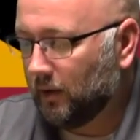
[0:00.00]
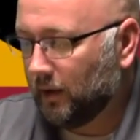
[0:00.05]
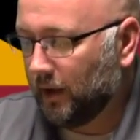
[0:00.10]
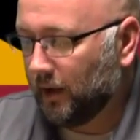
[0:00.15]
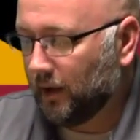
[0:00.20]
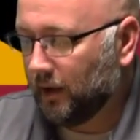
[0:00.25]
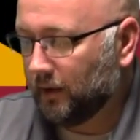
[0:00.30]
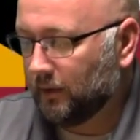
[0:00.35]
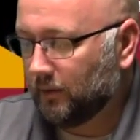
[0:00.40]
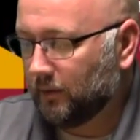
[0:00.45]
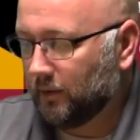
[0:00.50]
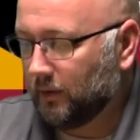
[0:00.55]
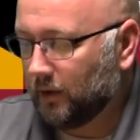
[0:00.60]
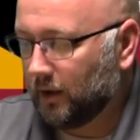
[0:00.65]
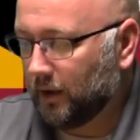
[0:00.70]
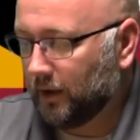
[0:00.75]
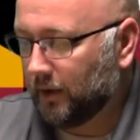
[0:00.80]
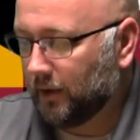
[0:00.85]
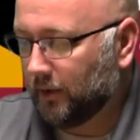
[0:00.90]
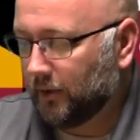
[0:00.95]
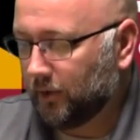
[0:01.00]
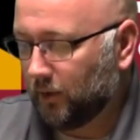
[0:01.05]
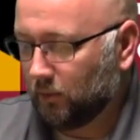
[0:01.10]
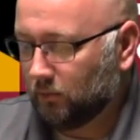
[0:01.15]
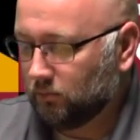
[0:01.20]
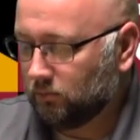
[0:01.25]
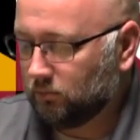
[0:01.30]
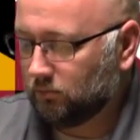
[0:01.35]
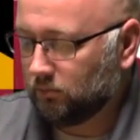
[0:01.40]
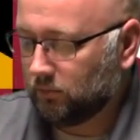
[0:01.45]
And
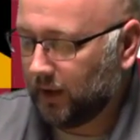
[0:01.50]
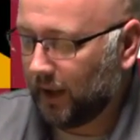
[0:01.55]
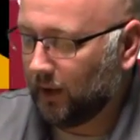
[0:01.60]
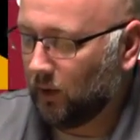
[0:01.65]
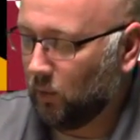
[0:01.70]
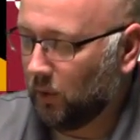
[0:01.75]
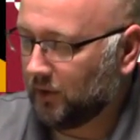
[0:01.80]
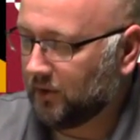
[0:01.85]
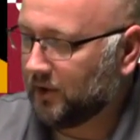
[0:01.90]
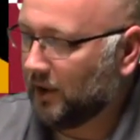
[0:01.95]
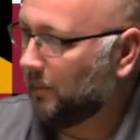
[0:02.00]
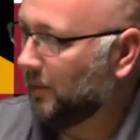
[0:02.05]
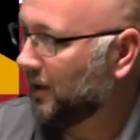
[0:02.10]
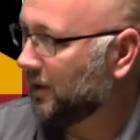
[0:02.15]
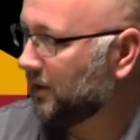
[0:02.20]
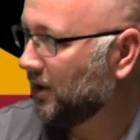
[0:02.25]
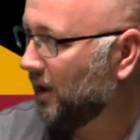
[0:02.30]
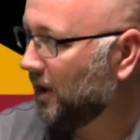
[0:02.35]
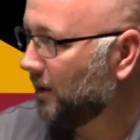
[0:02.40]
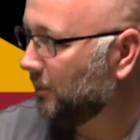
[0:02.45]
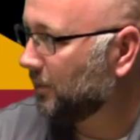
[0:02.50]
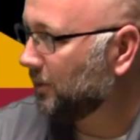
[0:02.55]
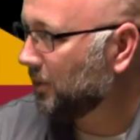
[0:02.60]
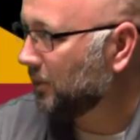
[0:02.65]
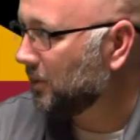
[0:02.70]
so take it one step at a time.